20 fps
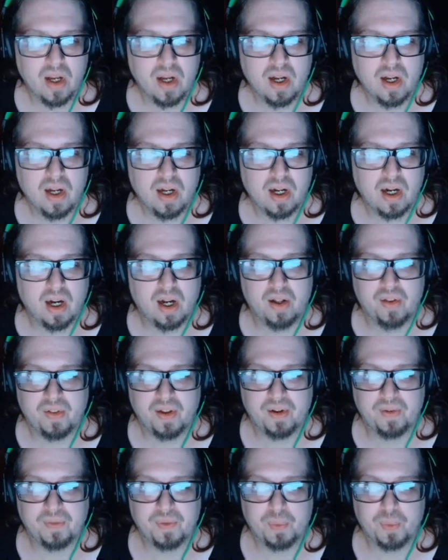
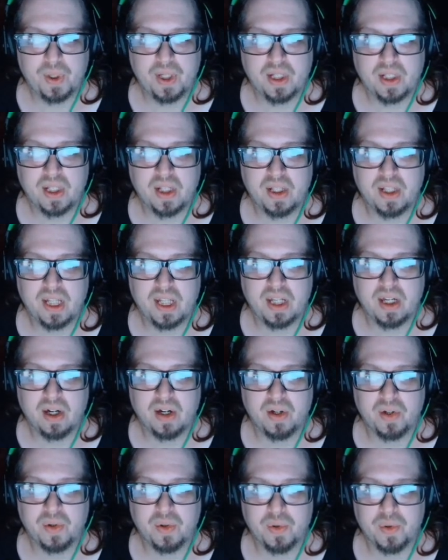They've tweaked the
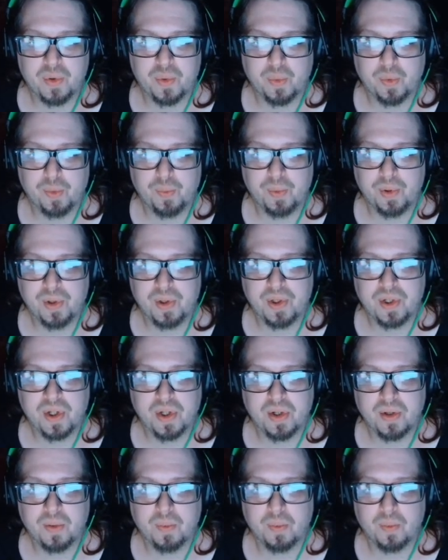Hunter's Rumors
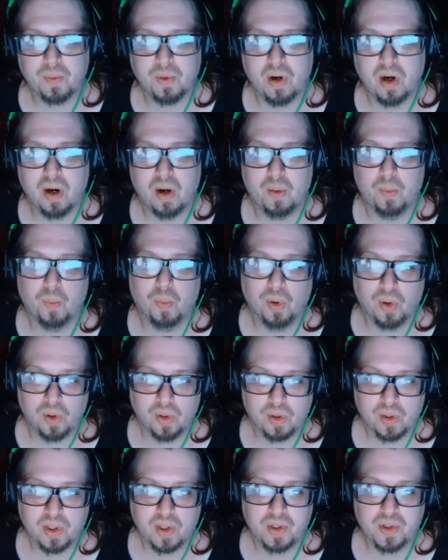
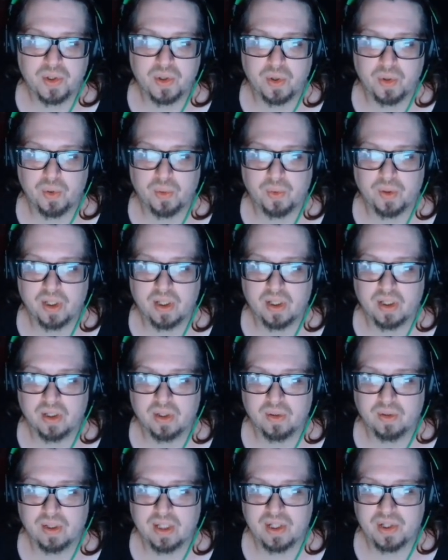work, so you'll get a
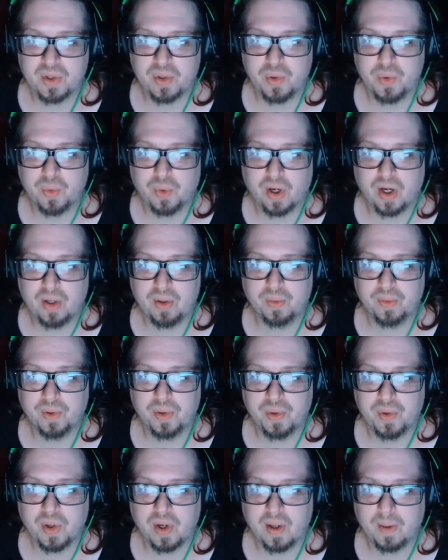little less dry on the
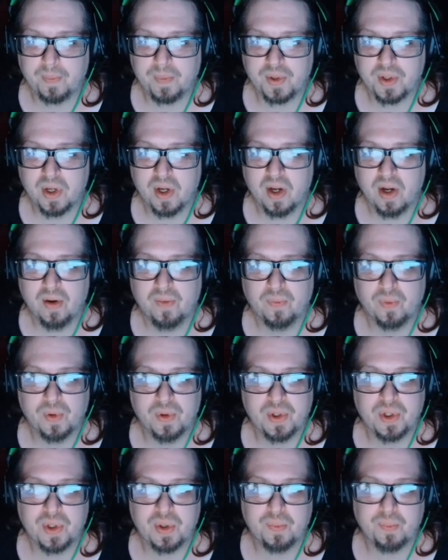drops for
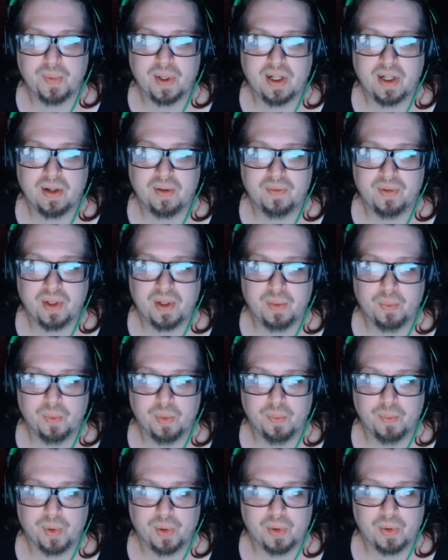so many of the
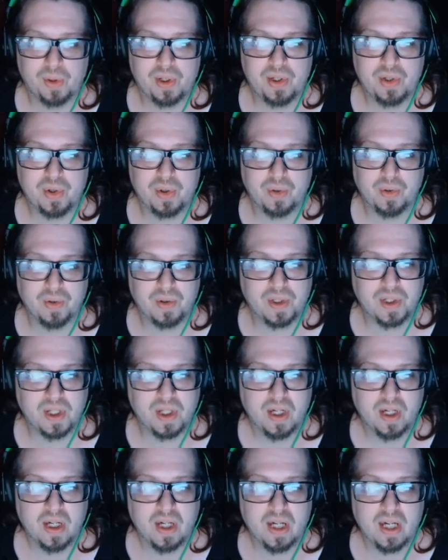rumor creatures.
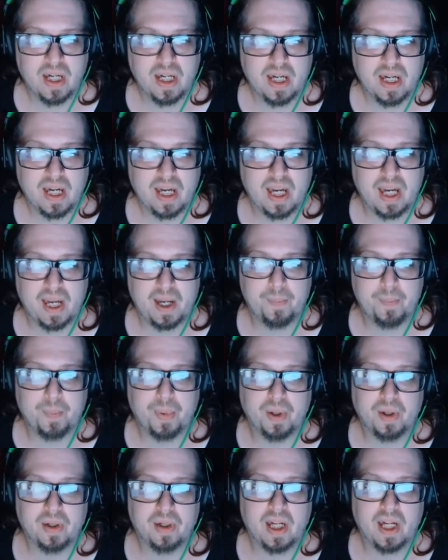A
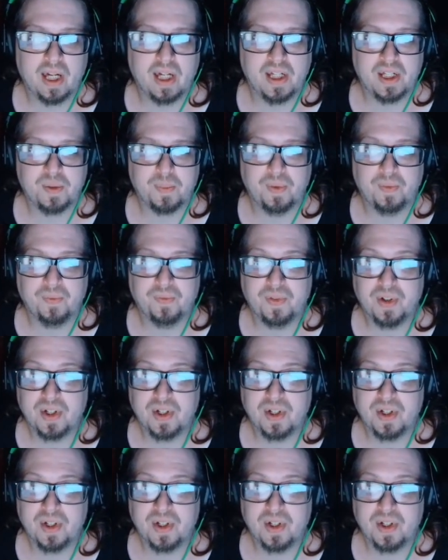bug has been fixed,